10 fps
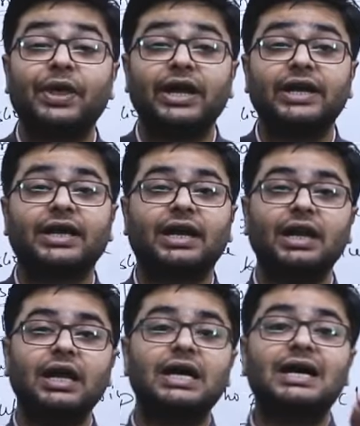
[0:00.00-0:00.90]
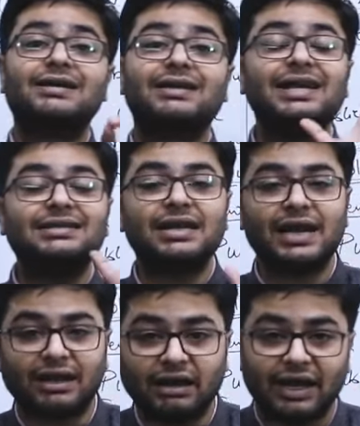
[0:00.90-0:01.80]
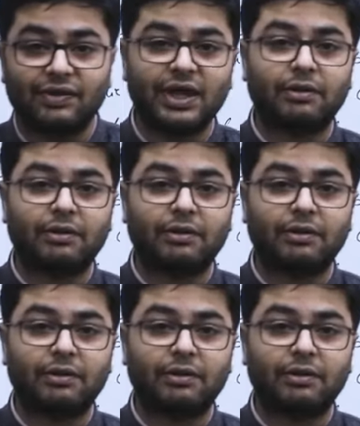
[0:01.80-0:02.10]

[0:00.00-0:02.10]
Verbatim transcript: theoretical reasoning in